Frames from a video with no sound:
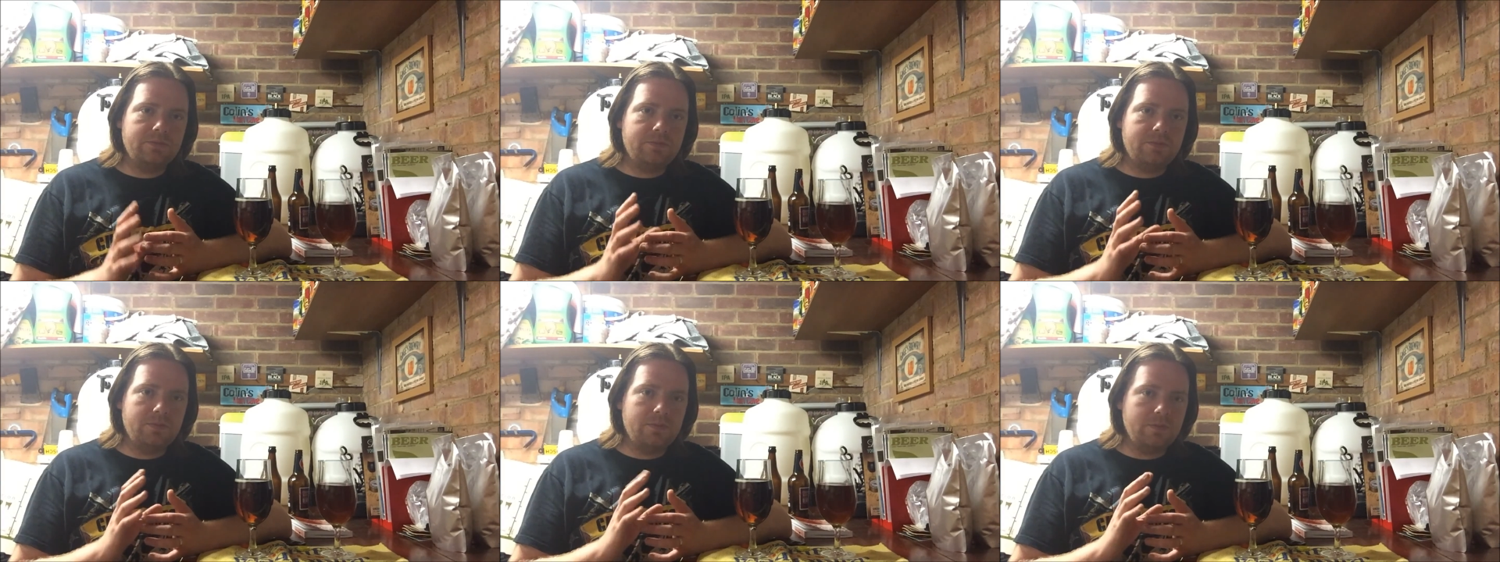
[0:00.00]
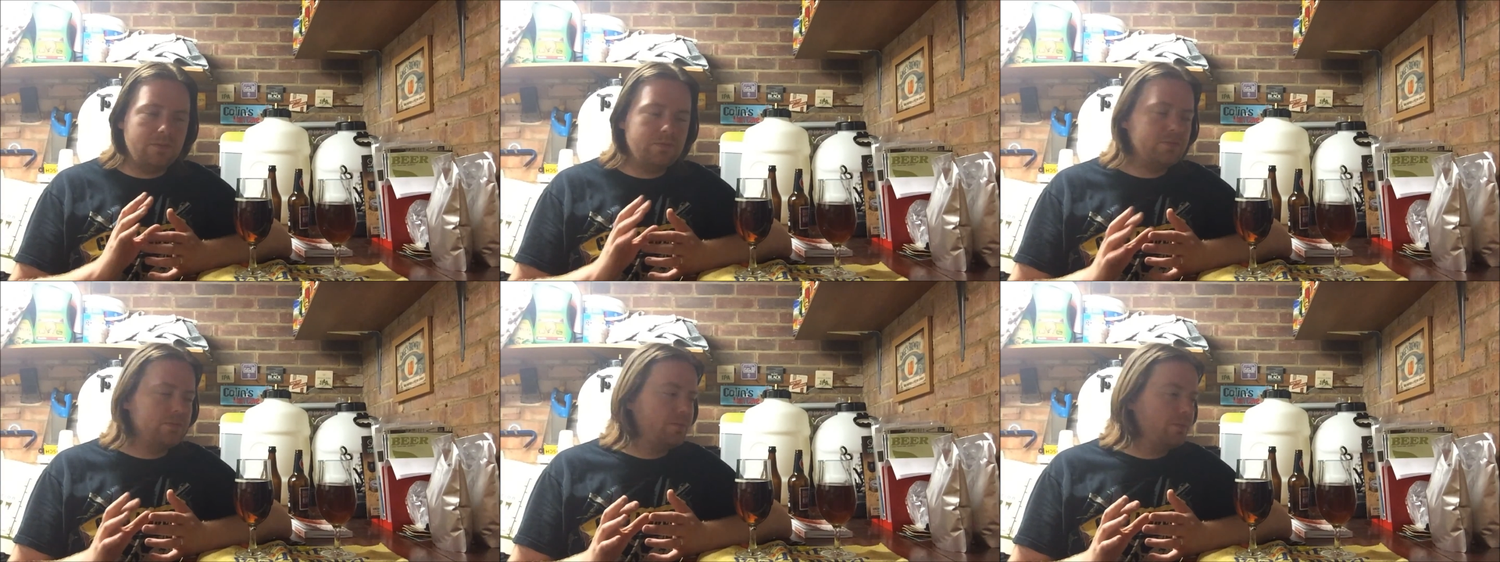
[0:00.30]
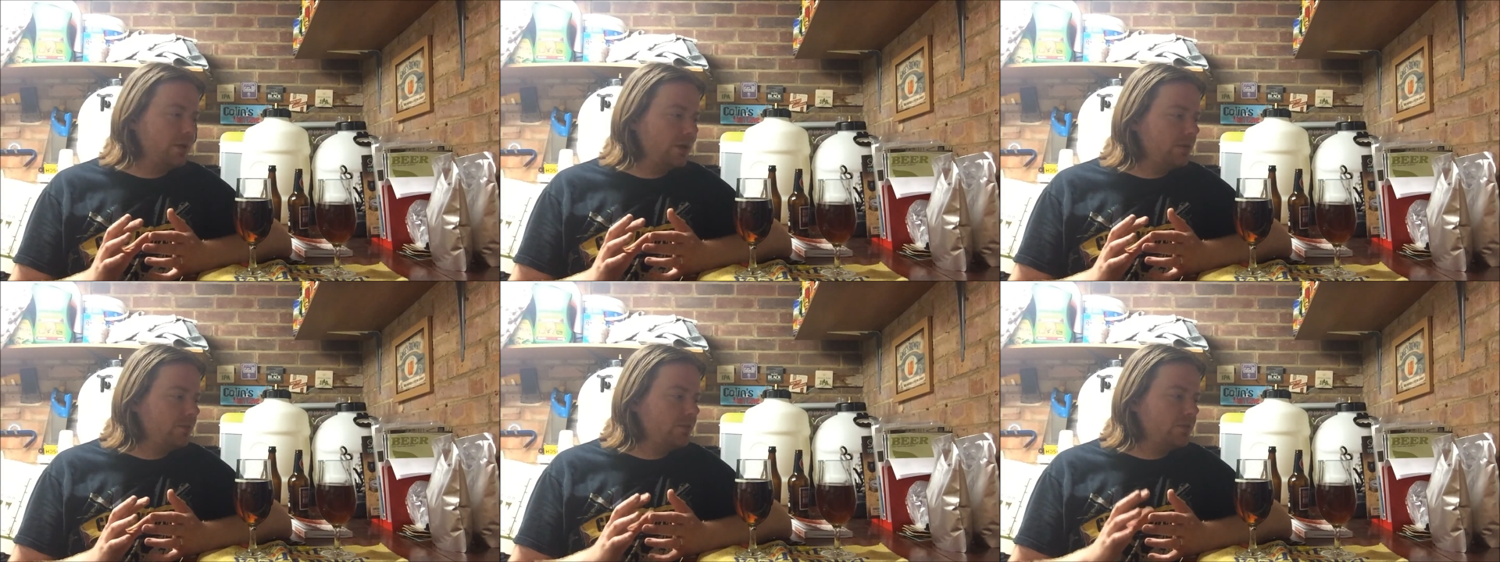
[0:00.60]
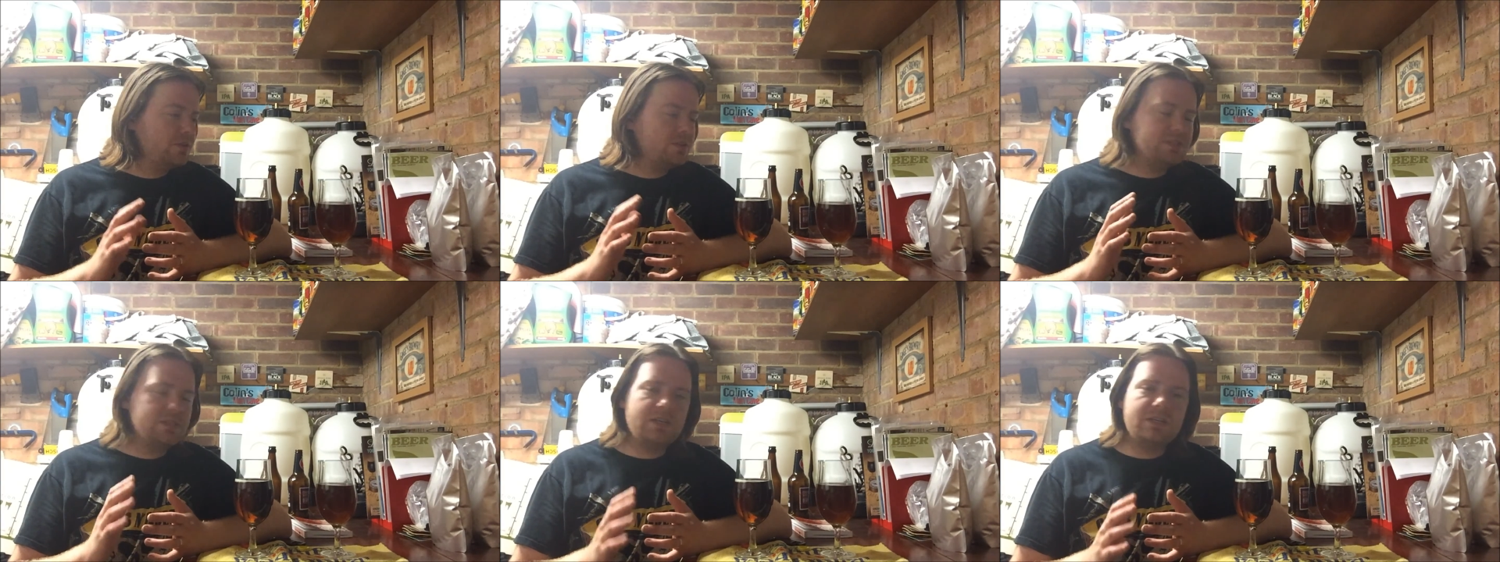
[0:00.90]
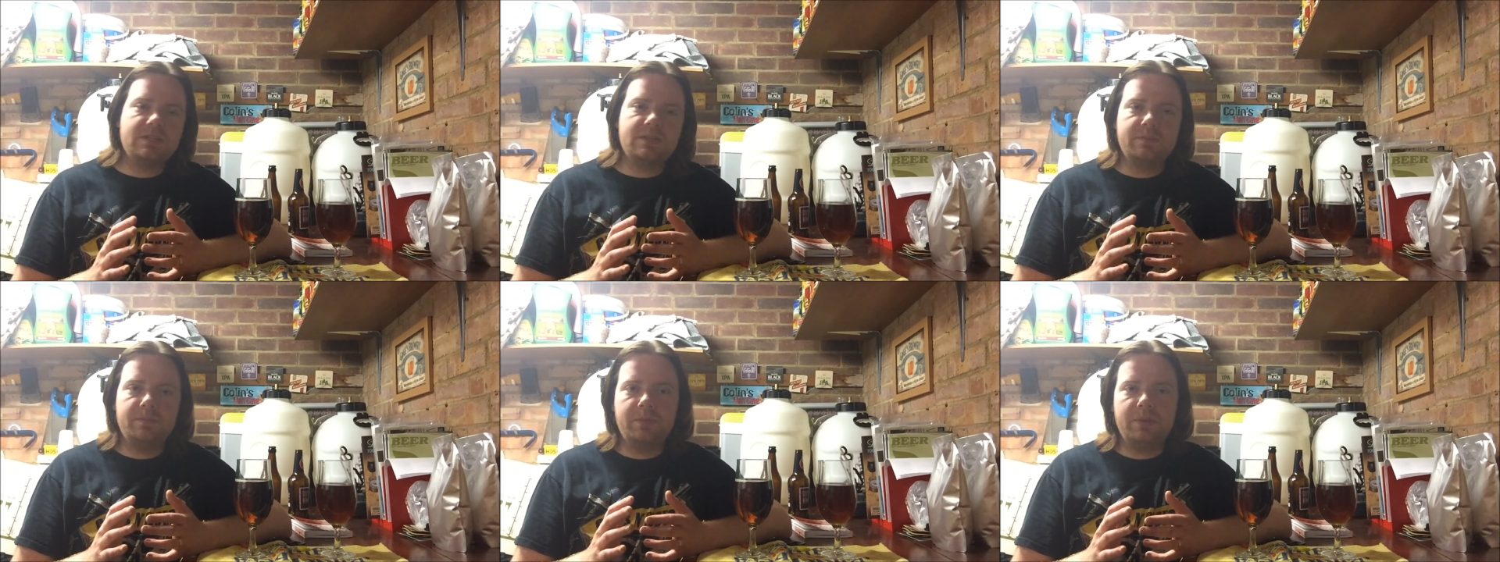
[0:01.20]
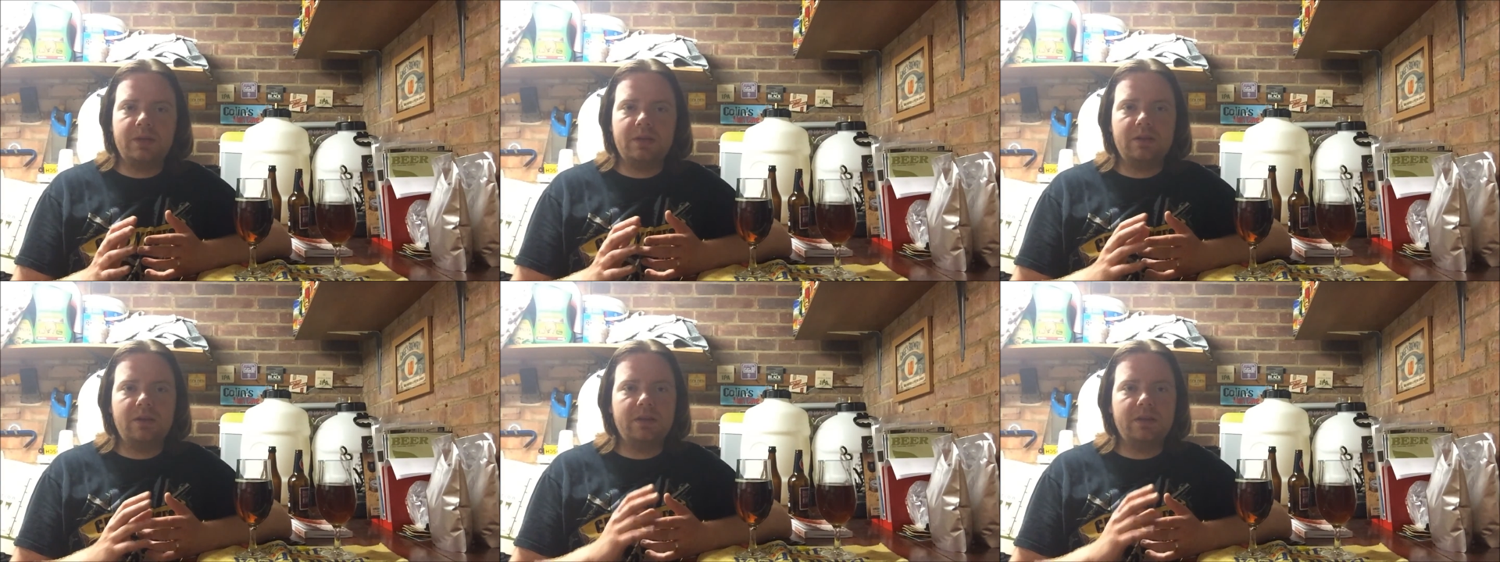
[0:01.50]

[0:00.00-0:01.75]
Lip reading: for me, for a session beer.